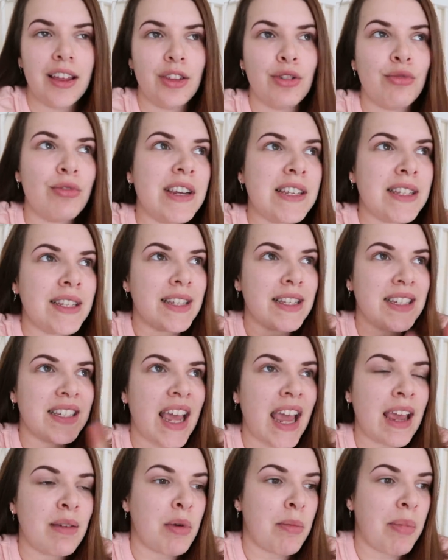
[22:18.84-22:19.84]
the reason this
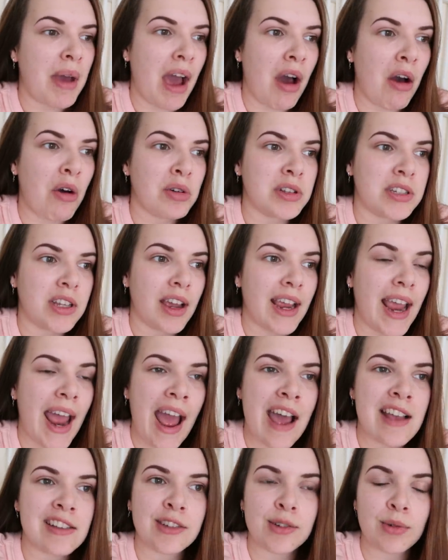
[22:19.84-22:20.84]
came about was I
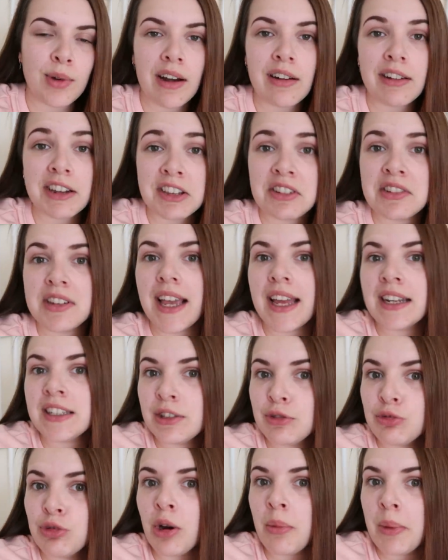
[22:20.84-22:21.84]
asked where I could
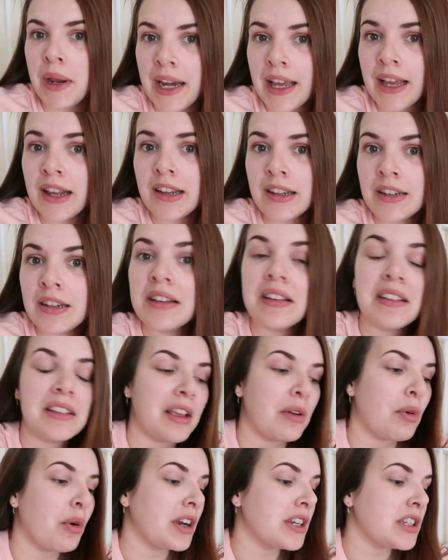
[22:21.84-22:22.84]
get it from in England because
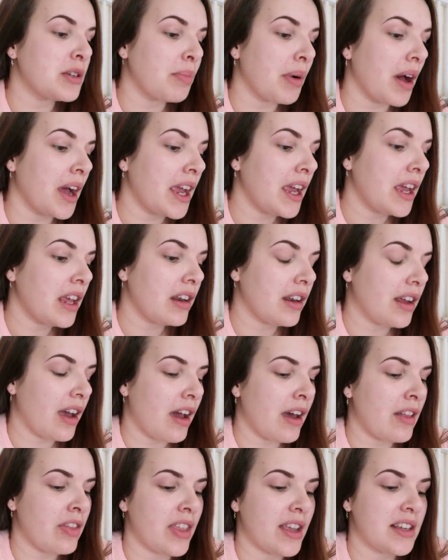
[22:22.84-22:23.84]
I wanted to buy it,
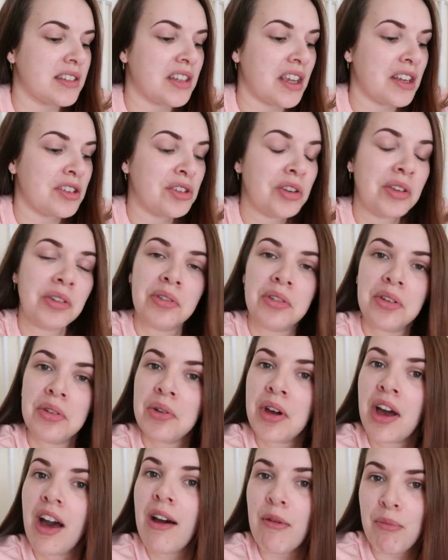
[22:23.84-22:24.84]
and they said, you
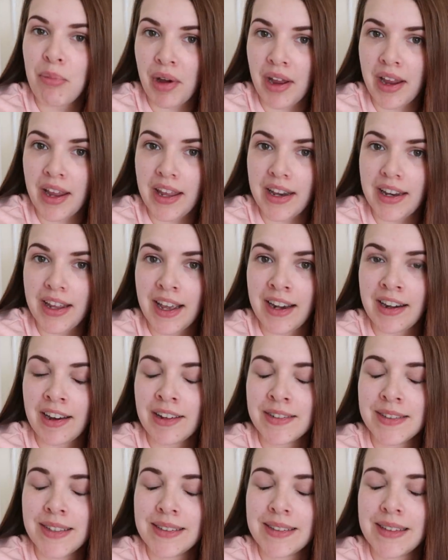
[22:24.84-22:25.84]
can't buy it. And
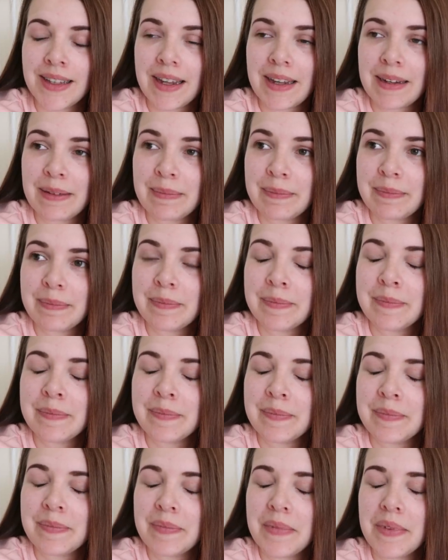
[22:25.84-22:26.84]
I was just like,
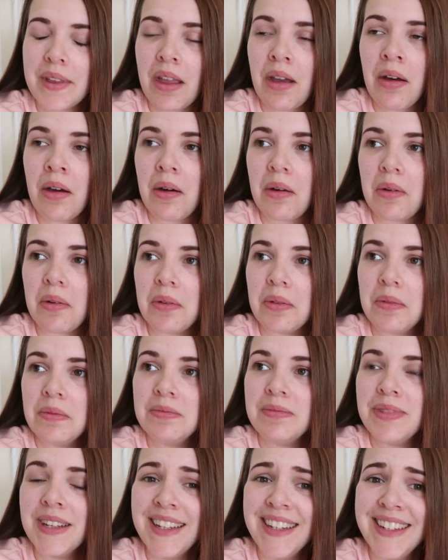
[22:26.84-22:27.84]
oh,
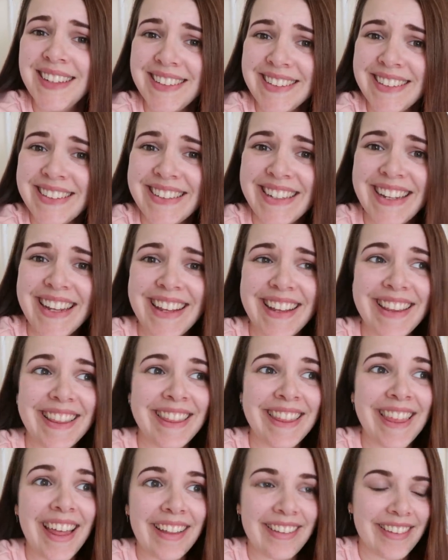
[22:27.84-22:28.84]

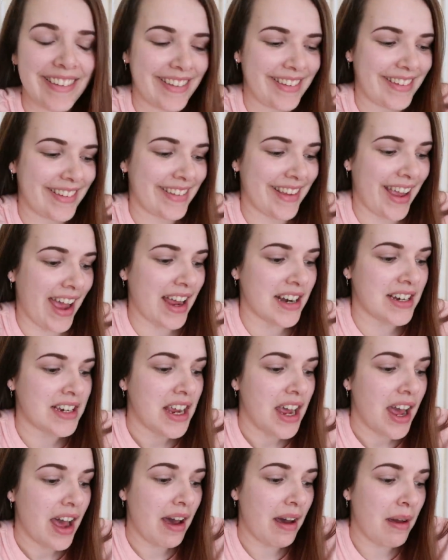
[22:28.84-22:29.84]
that's sad.
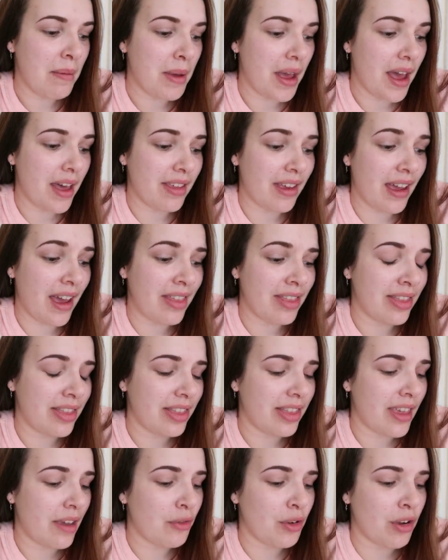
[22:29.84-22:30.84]
And
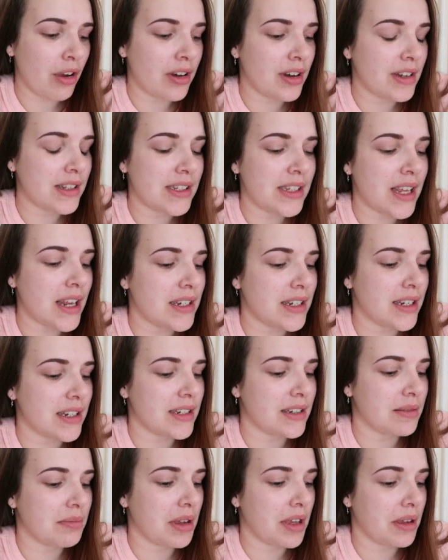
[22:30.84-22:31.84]
they've gone and sent
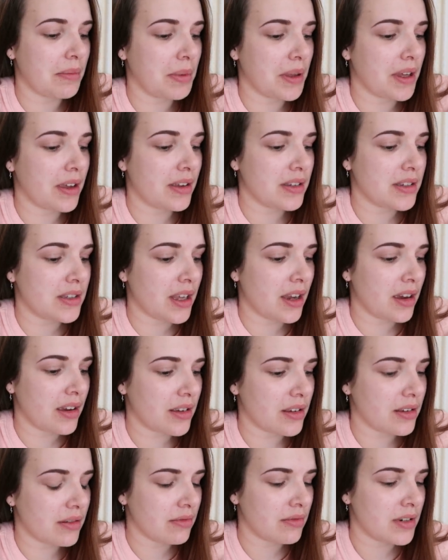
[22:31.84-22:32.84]
it to me because they
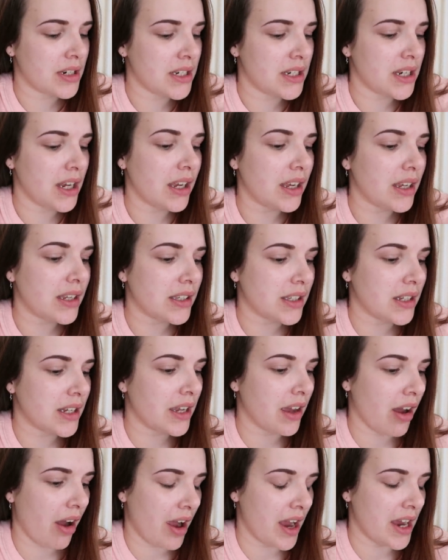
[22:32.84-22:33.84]
are
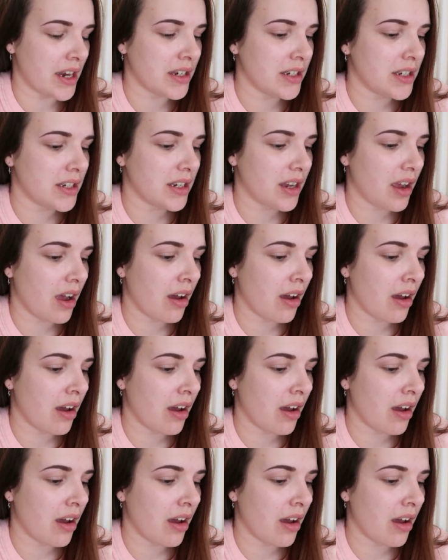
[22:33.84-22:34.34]
ridiculously kind.